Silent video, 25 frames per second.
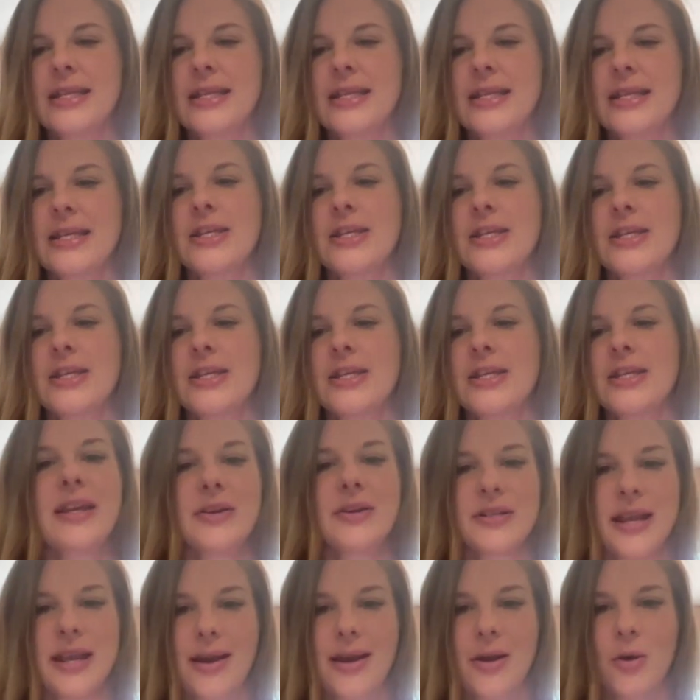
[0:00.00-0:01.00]
session is really
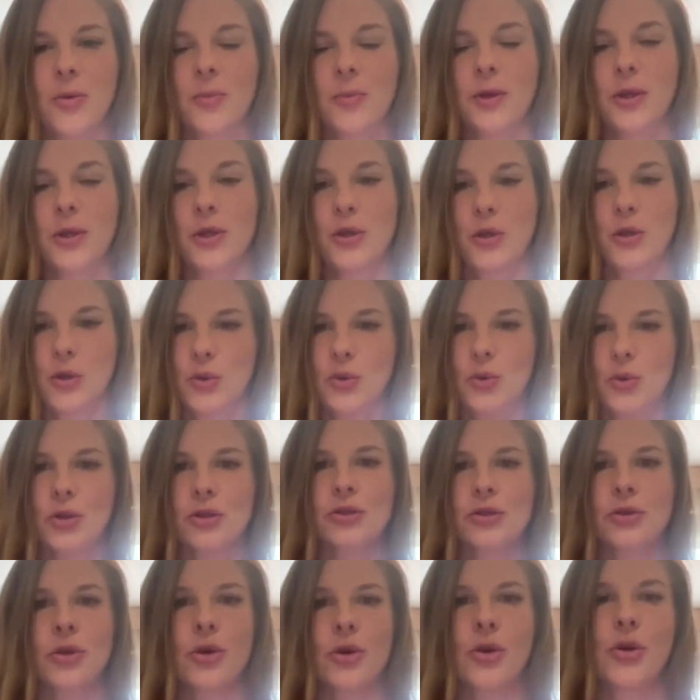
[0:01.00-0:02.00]
here to help
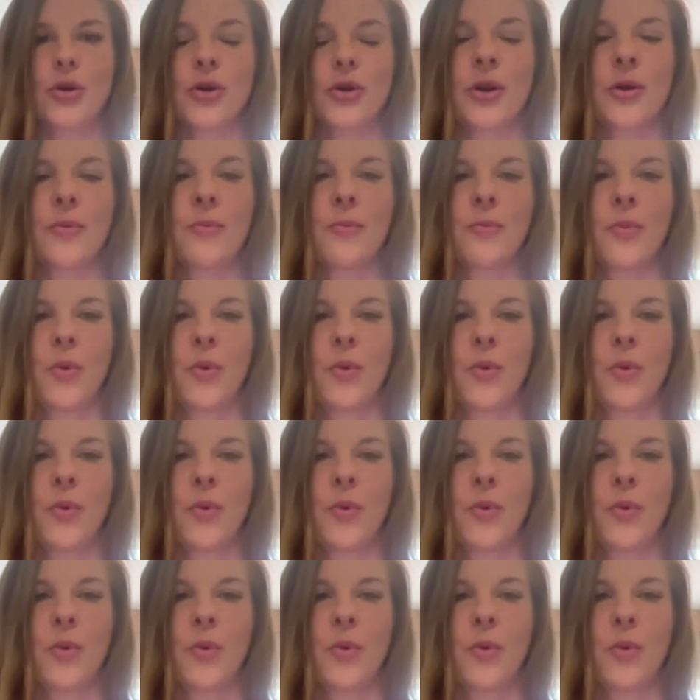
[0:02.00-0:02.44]
you learn